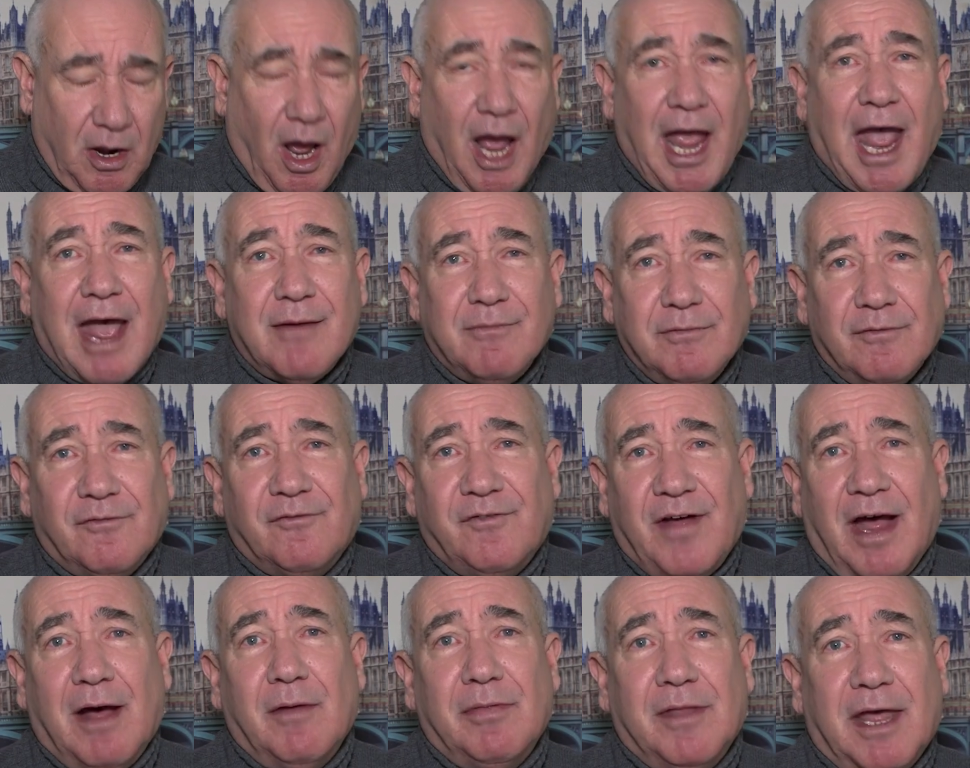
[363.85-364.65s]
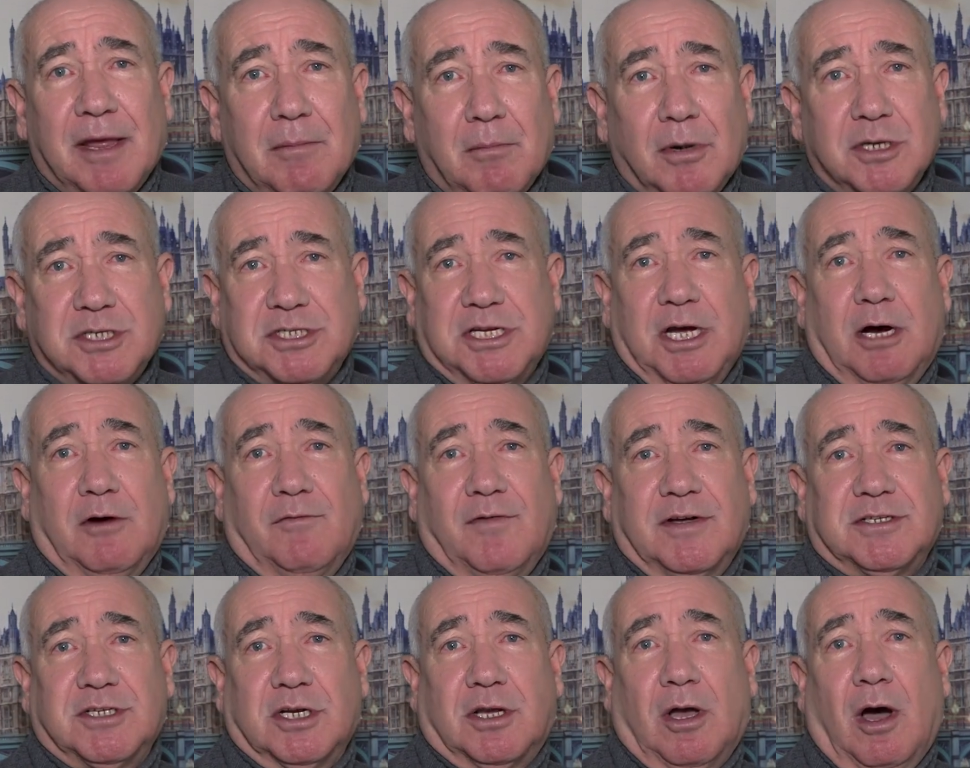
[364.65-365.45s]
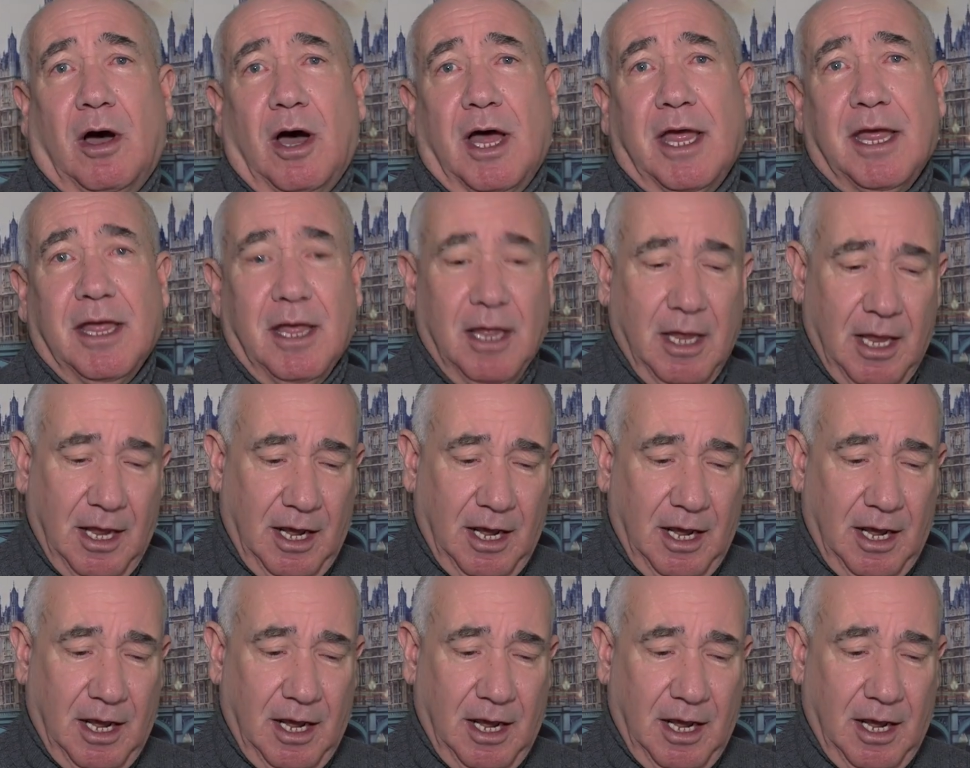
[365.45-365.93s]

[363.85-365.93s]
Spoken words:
I haven't found that myself as a guy.